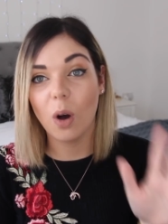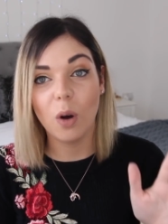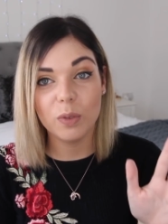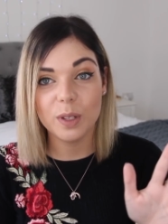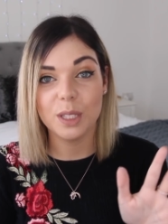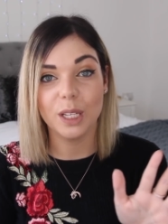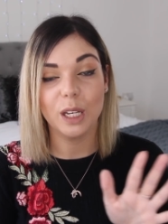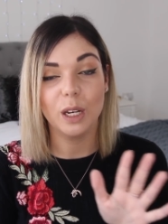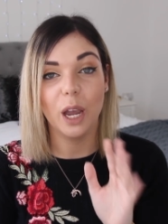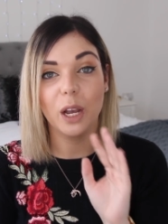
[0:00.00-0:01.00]

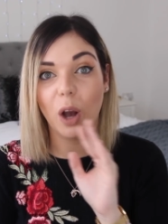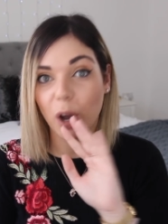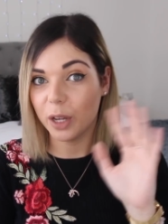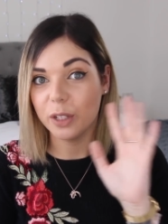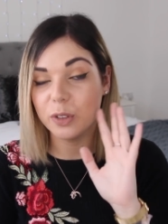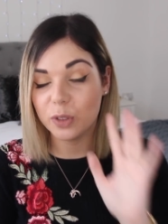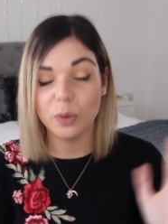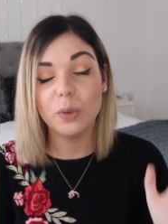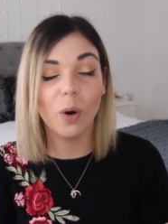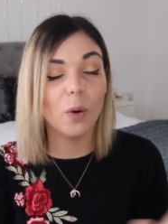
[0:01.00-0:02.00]
obviously like I
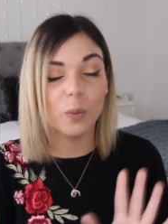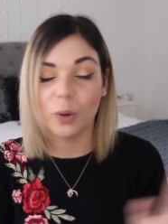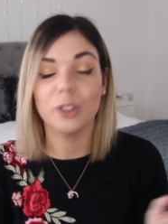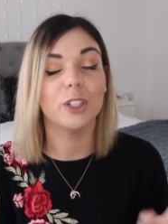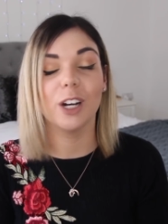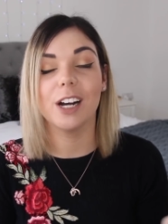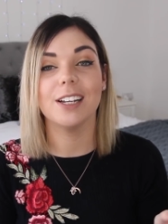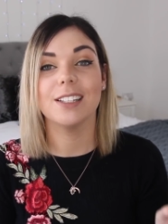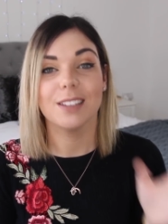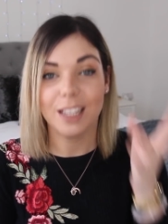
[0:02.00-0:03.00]
do not want you
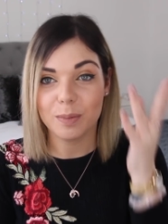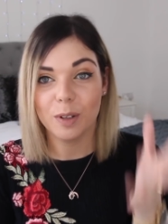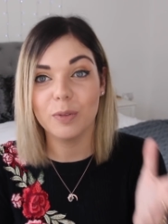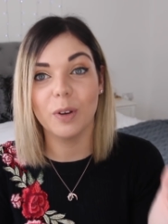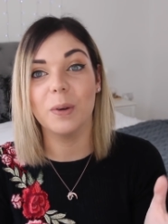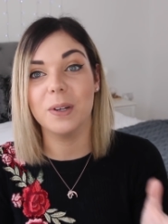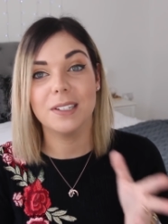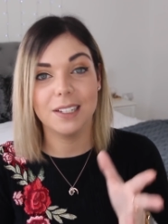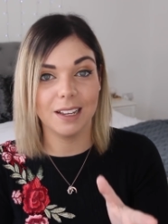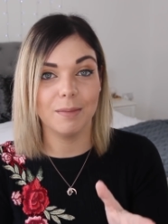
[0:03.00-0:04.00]
guys as my followers
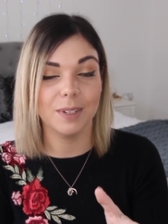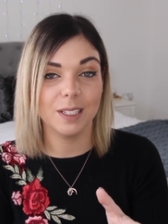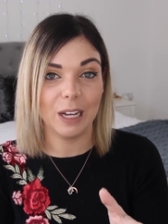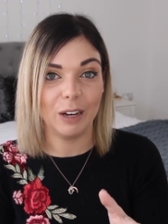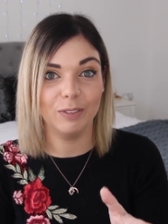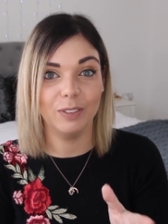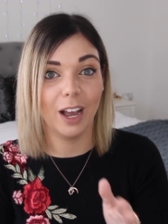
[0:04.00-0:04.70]
to send me stuff.